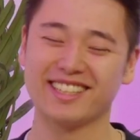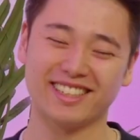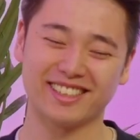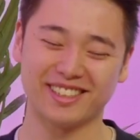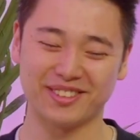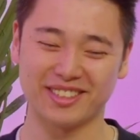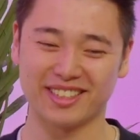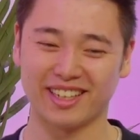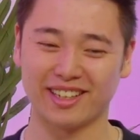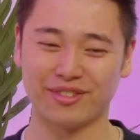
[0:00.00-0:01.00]

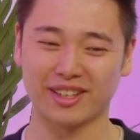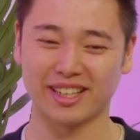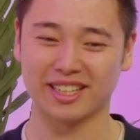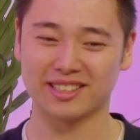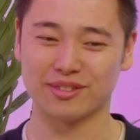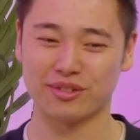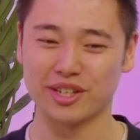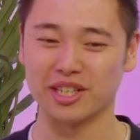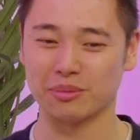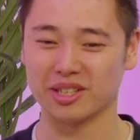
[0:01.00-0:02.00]
And I think that's the
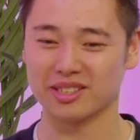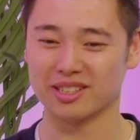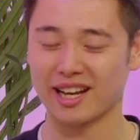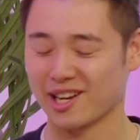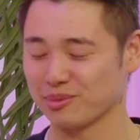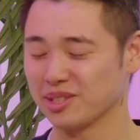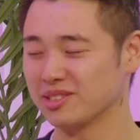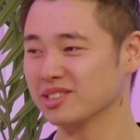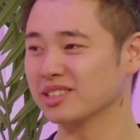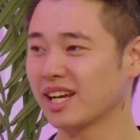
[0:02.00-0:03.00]
freedom it's allowed me
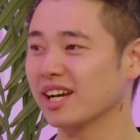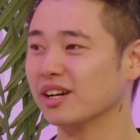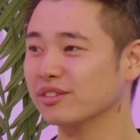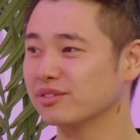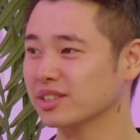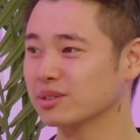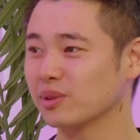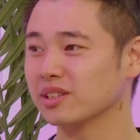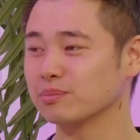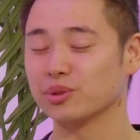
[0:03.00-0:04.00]
to have, as
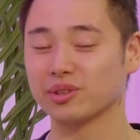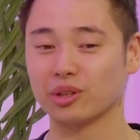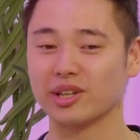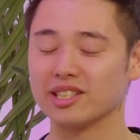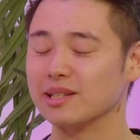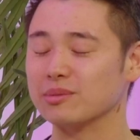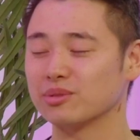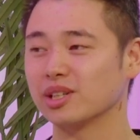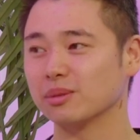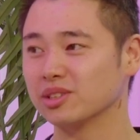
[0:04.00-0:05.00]
well as building great teams
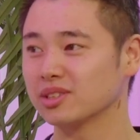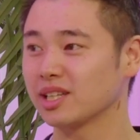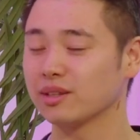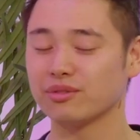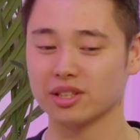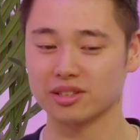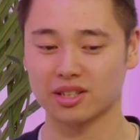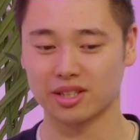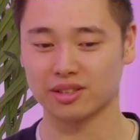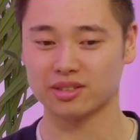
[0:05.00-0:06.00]
around me to keep things
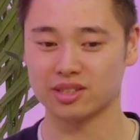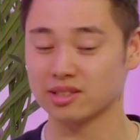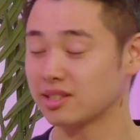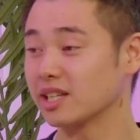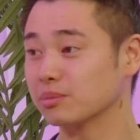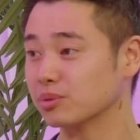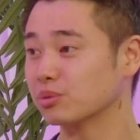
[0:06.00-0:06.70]
kind of sustainable